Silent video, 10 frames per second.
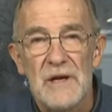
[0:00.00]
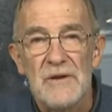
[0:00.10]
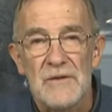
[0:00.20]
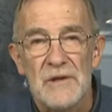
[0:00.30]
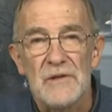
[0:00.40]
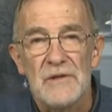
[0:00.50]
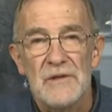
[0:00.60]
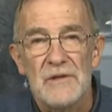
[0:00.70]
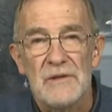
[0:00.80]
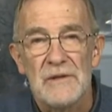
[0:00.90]

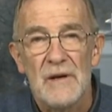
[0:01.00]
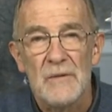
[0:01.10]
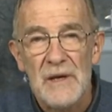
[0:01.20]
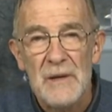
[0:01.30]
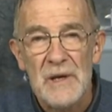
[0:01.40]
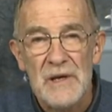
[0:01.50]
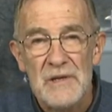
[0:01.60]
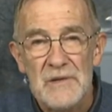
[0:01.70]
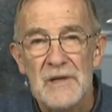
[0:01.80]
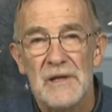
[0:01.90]
terrorists. Now, what I
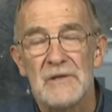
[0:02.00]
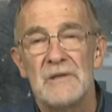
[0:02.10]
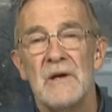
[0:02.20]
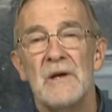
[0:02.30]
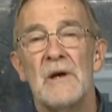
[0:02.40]
mean is this.